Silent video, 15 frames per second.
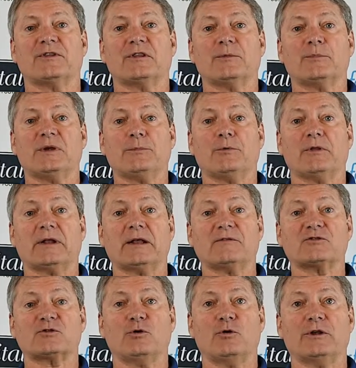and the people that have
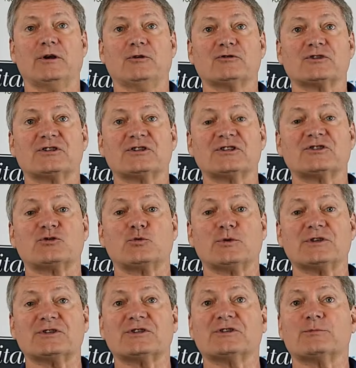scoliosis, this
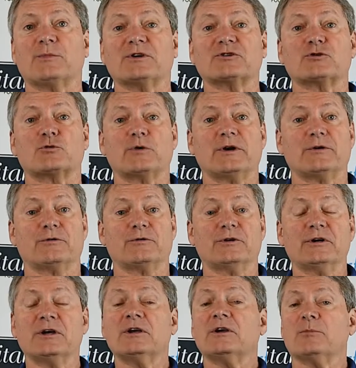twist is much greater,
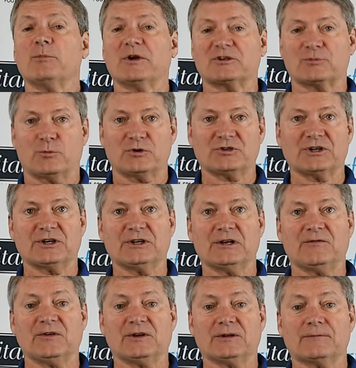much more
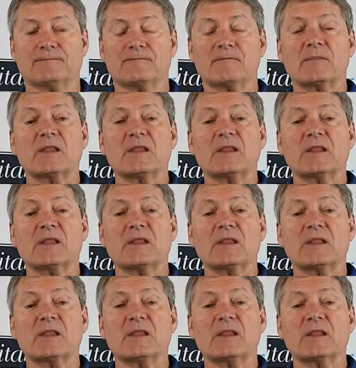significant.